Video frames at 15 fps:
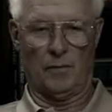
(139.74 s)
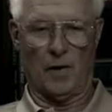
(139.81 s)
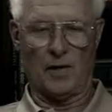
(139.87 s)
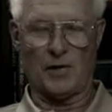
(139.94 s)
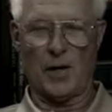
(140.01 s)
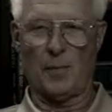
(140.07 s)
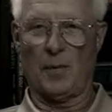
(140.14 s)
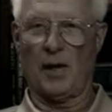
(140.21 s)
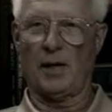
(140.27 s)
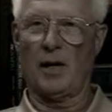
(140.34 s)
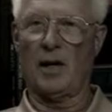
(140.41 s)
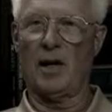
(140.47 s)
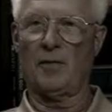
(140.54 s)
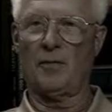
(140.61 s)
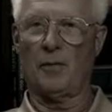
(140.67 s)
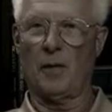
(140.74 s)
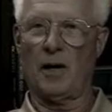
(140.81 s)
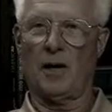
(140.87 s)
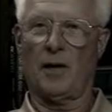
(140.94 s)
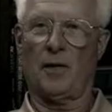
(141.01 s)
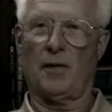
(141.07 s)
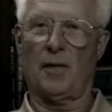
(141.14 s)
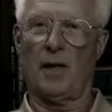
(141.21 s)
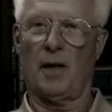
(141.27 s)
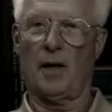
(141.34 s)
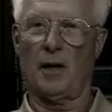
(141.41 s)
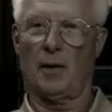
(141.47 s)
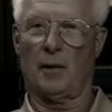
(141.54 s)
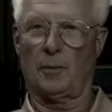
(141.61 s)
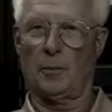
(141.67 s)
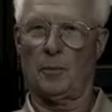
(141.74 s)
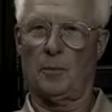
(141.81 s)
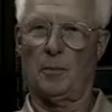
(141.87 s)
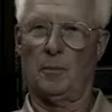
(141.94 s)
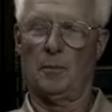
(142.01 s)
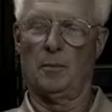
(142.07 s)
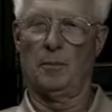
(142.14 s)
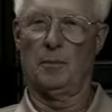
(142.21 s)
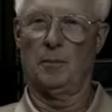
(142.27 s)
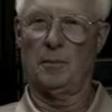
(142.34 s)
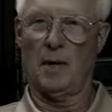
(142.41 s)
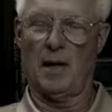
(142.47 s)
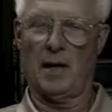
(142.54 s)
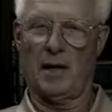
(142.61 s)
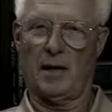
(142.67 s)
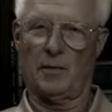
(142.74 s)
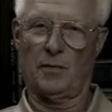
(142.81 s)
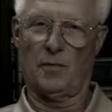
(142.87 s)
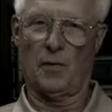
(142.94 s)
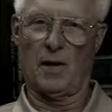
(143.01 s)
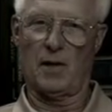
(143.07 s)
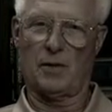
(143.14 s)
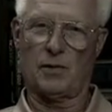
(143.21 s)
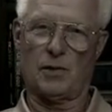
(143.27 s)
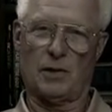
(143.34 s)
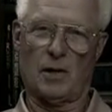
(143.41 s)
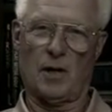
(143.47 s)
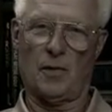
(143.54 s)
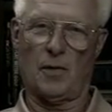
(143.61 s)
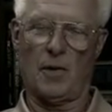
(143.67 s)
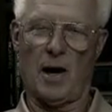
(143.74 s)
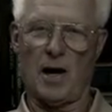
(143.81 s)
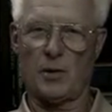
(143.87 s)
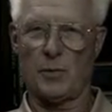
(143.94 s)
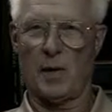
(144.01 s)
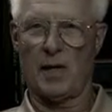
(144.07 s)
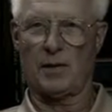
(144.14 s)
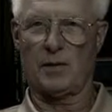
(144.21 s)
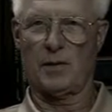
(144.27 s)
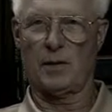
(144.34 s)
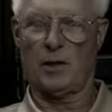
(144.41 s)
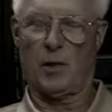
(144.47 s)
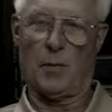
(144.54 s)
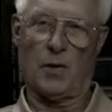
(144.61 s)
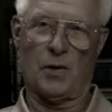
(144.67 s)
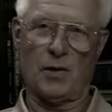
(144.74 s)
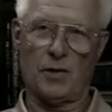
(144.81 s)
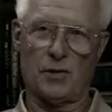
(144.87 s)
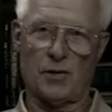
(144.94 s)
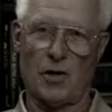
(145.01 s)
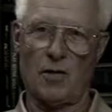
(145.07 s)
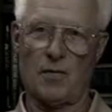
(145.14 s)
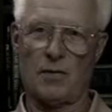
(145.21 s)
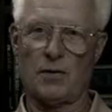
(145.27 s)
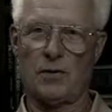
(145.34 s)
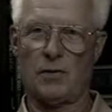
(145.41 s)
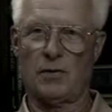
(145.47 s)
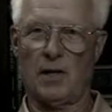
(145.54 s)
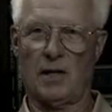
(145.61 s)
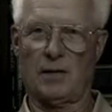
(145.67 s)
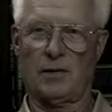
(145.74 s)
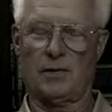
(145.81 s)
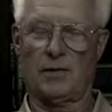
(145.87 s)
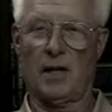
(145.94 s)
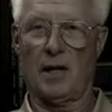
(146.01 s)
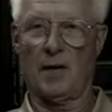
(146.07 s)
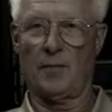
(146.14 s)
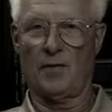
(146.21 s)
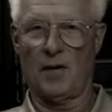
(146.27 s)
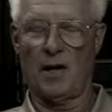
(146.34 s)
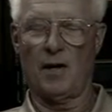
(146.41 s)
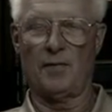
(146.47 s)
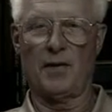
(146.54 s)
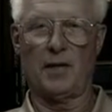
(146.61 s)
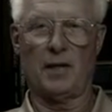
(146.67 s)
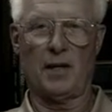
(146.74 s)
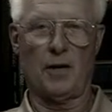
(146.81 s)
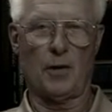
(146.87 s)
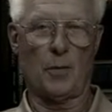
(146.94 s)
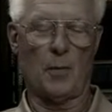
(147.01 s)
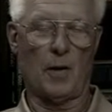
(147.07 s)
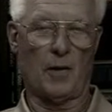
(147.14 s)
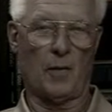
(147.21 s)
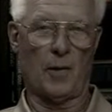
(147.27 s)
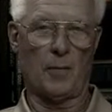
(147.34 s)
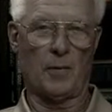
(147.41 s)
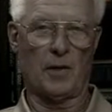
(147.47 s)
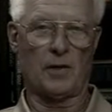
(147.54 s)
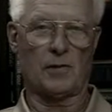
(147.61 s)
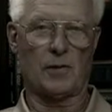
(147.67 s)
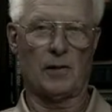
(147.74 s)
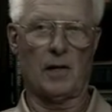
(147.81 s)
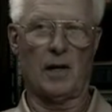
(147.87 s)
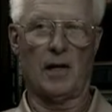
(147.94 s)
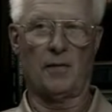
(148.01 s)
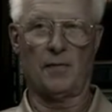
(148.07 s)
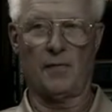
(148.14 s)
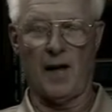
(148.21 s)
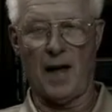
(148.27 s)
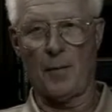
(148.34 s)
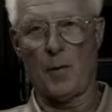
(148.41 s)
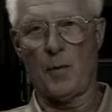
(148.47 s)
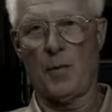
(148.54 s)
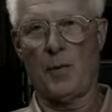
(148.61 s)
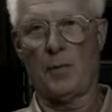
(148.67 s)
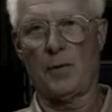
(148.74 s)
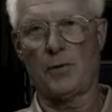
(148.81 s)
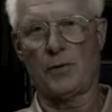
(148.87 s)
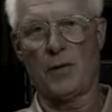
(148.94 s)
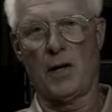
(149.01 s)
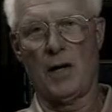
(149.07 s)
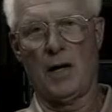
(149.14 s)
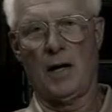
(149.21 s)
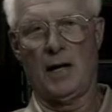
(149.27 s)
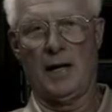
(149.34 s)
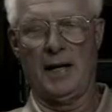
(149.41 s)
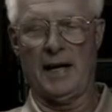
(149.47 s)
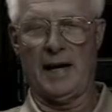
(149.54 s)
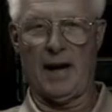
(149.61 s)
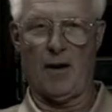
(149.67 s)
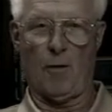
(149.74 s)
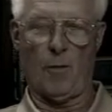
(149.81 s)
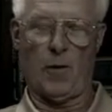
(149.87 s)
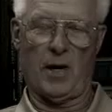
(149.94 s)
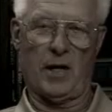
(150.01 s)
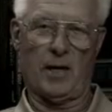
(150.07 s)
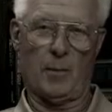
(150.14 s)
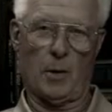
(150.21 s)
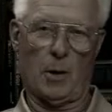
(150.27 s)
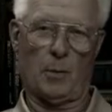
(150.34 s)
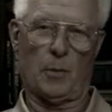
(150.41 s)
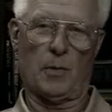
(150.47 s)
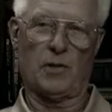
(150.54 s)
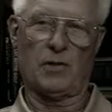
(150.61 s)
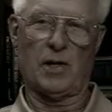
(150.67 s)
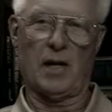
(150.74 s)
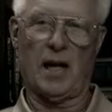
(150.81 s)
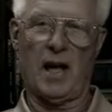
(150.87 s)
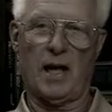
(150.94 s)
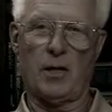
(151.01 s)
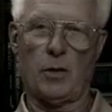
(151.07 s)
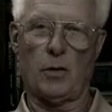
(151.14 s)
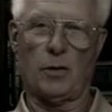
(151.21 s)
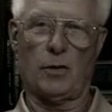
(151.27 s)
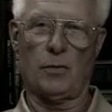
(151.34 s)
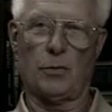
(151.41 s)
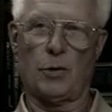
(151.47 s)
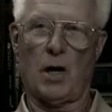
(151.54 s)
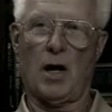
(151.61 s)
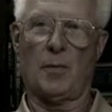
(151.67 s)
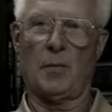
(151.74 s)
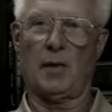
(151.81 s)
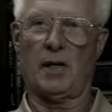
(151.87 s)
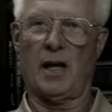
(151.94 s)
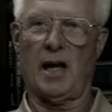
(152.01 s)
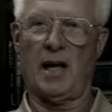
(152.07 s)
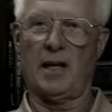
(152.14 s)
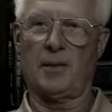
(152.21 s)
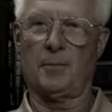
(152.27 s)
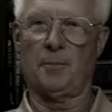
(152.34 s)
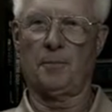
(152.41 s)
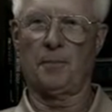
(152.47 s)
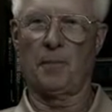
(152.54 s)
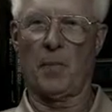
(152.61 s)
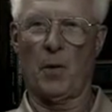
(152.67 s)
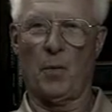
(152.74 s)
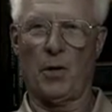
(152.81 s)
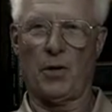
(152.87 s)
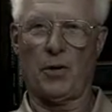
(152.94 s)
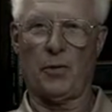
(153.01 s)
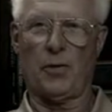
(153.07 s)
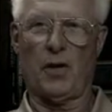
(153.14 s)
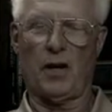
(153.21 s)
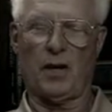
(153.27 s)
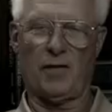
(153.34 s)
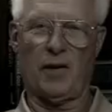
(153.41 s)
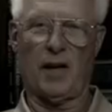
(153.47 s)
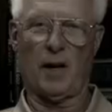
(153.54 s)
friends I play golf with and friends in other aspects in the community service that I'm involved in here in the Monterey Peninsula, and family members, and everybody coming up to me and say, "Hey, you knew John McCain. What do you think of